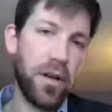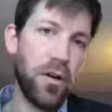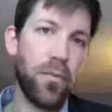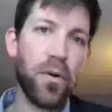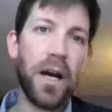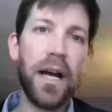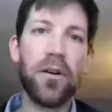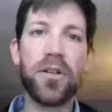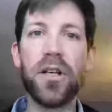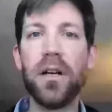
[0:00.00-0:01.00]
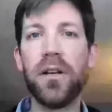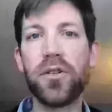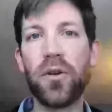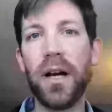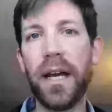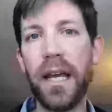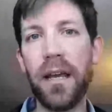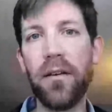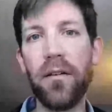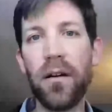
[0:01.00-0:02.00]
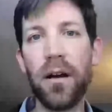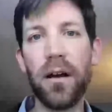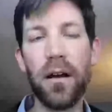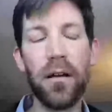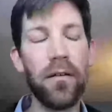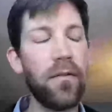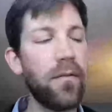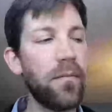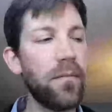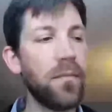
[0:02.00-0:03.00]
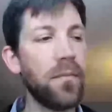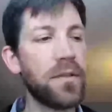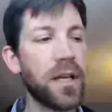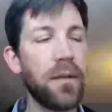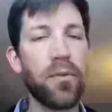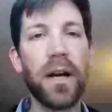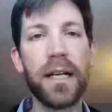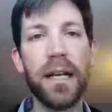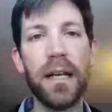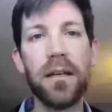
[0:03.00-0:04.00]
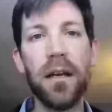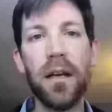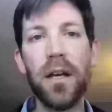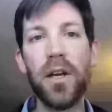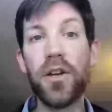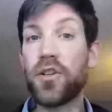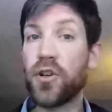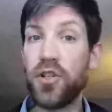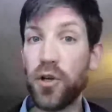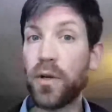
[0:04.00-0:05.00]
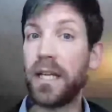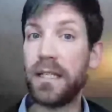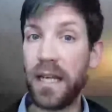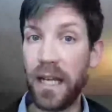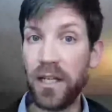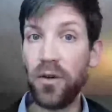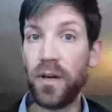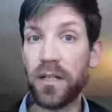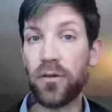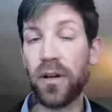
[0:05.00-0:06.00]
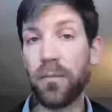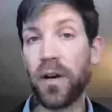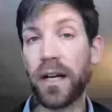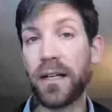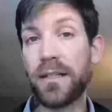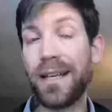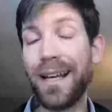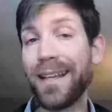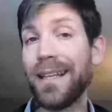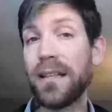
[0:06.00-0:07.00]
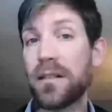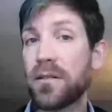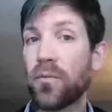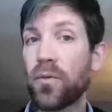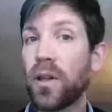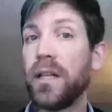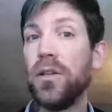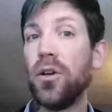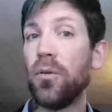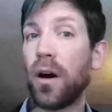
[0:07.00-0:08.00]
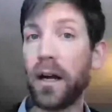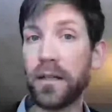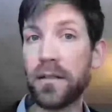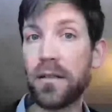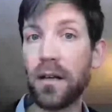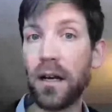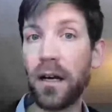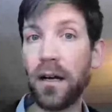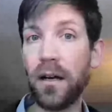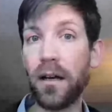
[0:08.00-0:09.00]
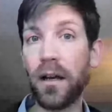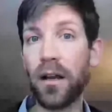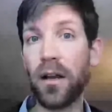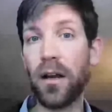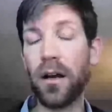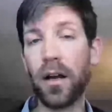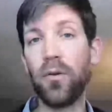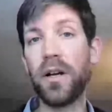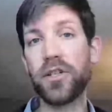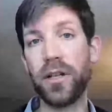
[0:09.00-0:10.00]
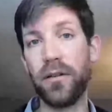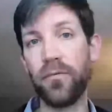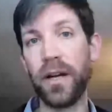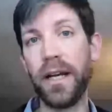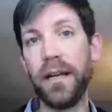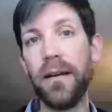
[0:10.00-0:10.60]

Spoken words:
prior to trying to get pregnant? Should you continue it during pregnancy? And I think this is a really nuanced question, right?